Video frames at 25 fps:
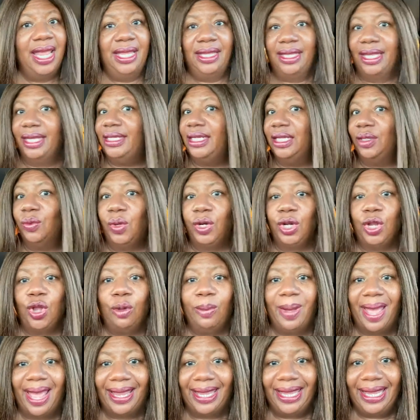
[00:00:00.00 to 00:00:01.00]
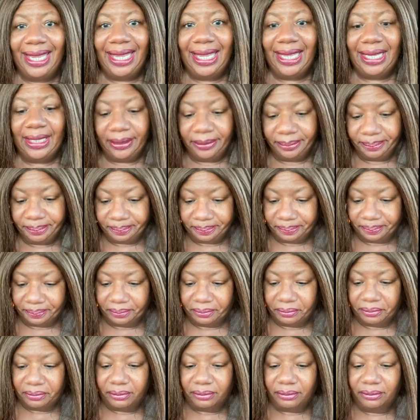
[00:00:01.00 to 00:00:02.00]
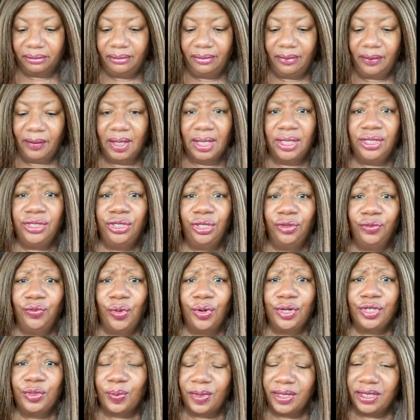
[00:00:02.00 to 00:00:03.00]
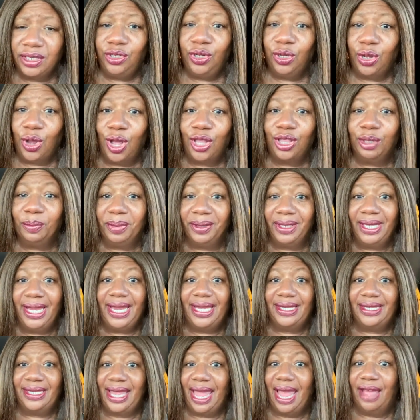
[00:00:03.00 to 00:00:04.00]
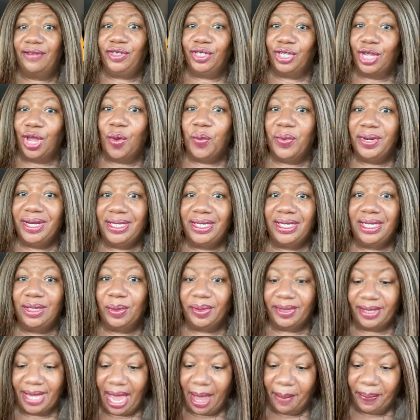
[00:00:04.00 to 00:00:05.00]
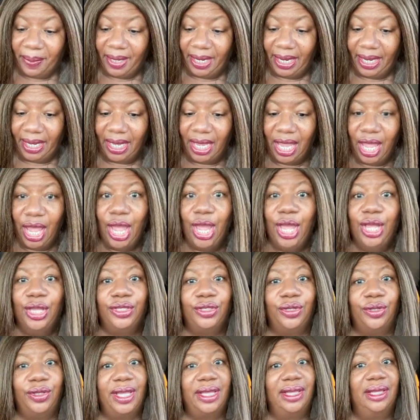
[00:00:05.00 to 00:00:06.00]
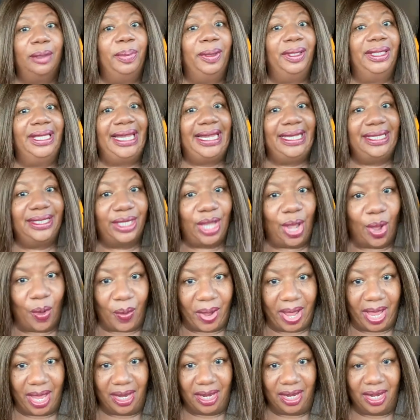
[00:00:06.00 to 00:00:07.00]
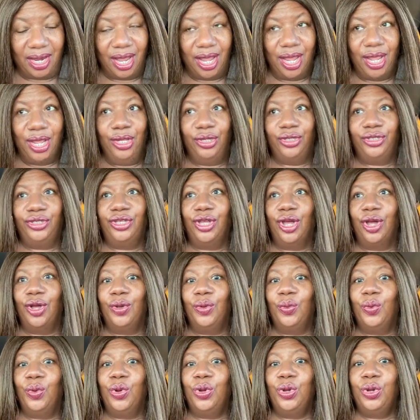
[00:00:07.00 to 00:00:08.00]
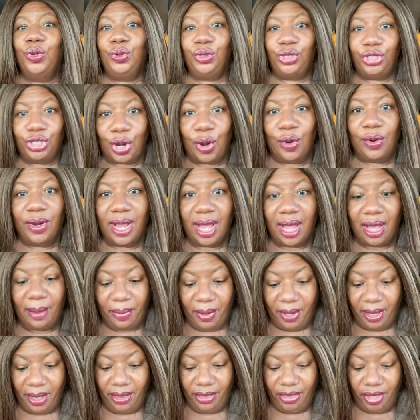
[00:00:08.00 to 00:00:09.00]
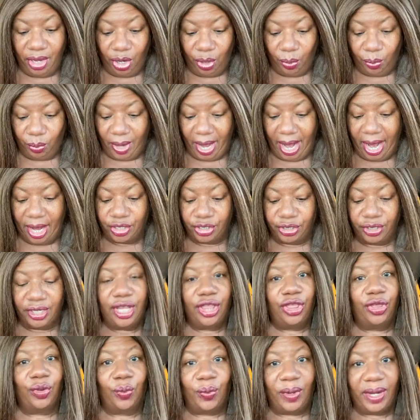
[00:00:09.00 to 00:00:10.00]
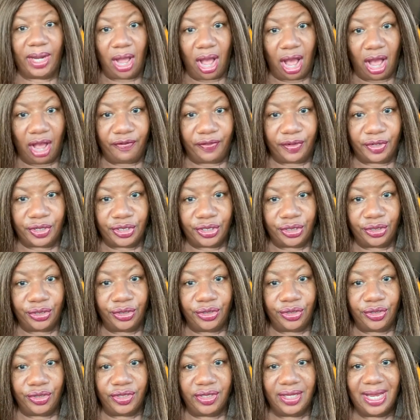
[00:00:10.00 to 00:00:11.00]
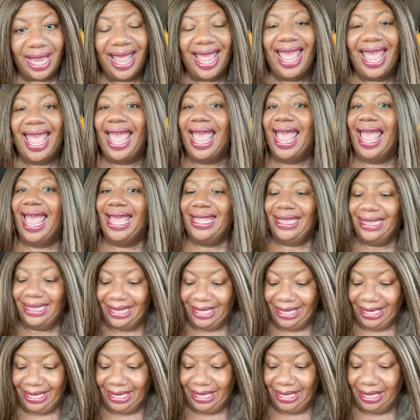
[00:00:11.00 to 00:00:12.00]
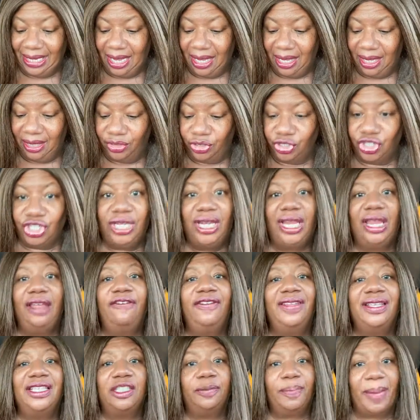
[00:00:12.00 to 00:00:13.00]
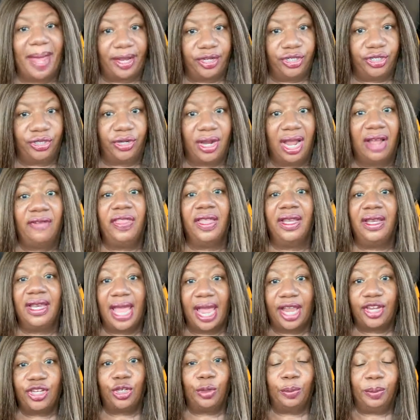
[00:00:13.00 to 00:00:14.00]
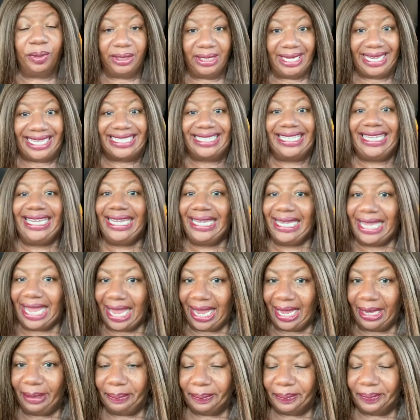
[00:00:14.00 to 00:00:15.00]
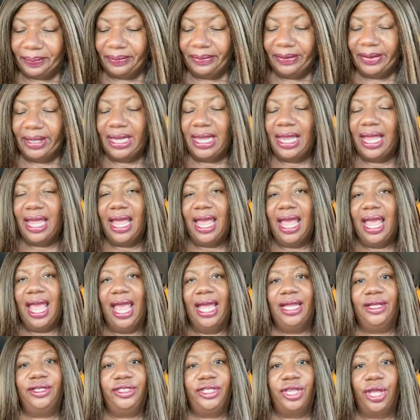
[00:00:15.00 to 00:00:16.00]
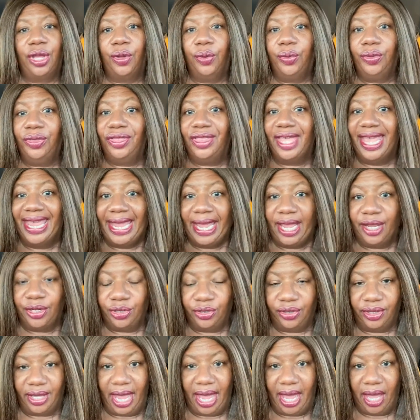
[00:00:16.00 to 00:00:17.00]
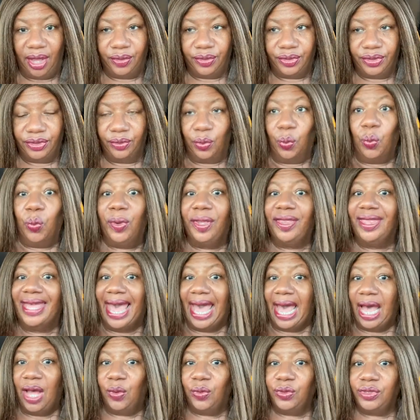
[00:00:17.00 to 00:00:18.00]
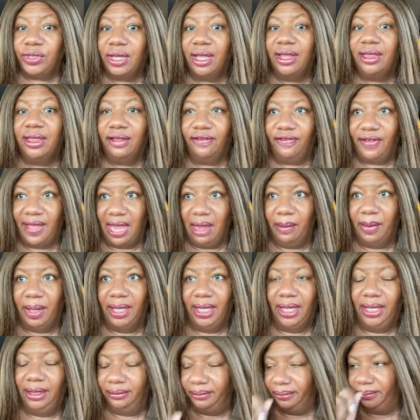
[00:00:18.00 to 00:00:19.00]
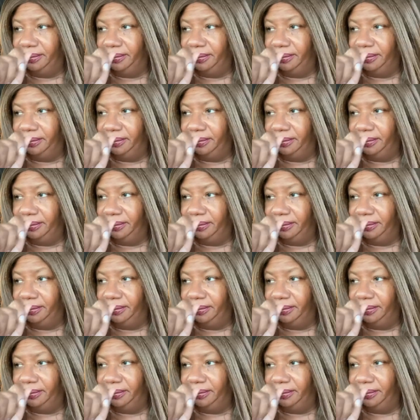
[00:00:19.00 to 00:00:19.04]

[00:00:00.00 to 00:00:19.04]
They didn't want to go back in. So of course, once you call the police, they have to go in and see what's happening. So then the police go in. So who showed up? There were actually three officers and the uh, chief inspector of the National Police. He came. And so they entered the house without the family.